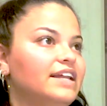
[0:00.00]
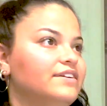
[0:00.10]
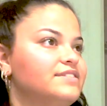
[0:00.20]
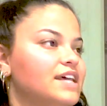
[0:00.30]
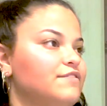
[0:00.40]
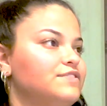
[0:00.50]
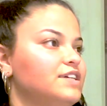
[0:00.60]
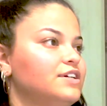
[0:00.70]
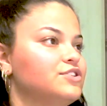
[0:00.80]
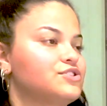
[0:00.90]

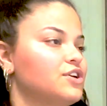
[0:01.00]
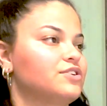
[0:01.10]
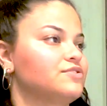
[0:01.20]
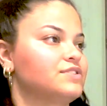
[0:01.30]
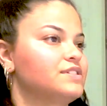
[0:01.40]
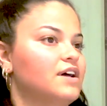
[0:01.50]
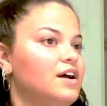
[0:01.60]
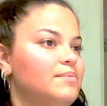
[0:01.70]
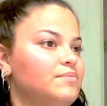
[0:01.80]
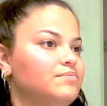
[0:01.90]
safety concerns
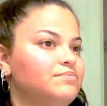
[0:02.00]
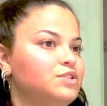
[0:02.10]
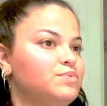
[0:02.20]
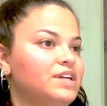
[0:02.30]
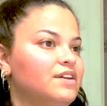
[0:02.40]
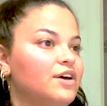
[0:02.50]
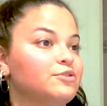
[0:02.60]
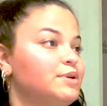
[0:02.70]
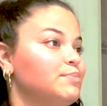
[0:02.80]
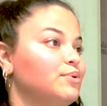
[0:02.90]
between other
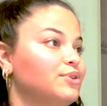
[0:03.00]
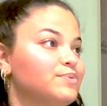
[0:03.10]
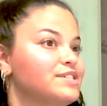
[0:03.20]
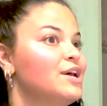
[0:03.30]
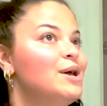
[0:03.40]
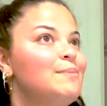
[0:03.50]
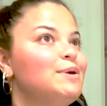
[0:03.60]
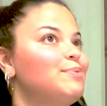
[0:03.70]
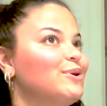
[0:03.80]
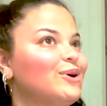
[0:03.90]
people. There was
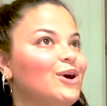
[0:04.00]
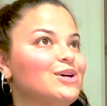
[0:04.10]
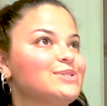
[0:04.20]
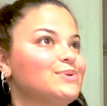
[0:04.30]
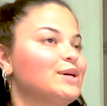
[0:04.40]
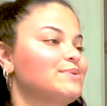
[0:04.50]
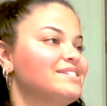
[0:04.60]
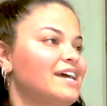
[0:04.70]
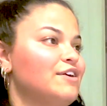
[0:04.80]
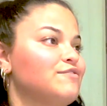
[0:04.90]
people at our hostel that were
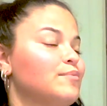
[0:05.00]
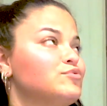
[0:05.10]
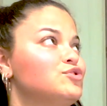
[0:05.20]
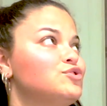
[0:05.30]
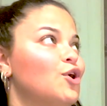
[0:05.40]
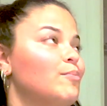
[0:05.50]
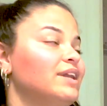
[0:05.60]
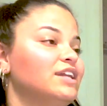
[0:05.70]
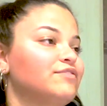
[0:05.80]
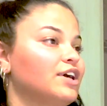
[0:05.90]
staying from so many
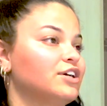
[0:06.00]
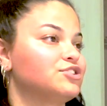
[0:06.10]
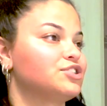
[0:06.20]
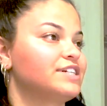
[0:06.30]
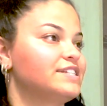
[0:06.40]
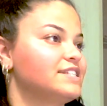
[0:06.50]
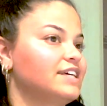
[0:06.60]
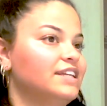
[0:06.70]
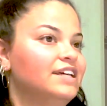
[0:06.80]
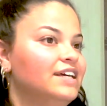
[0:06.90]
different countries
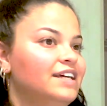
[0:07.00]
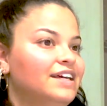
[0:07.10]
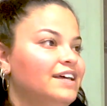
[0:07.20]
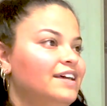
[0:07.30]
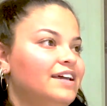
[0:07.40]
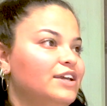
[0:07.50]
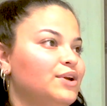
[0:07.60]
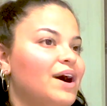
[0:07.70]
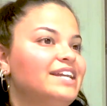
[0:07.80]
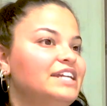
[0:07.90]
that,
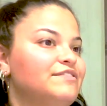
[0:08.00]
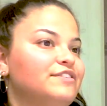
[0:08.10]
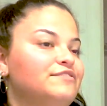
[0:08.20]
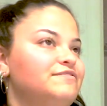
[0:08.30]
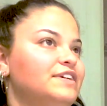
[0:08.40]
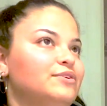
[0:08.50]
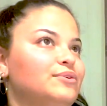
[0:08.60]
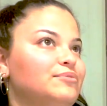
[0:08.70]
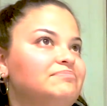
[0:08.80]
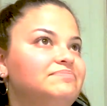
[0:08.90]
I didn't even
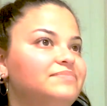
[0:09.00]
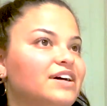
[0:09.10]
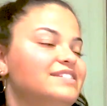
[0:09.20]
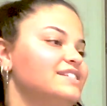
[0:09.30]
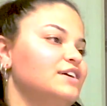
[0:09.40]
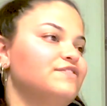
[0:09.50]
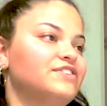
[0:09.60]
feel unsafe in the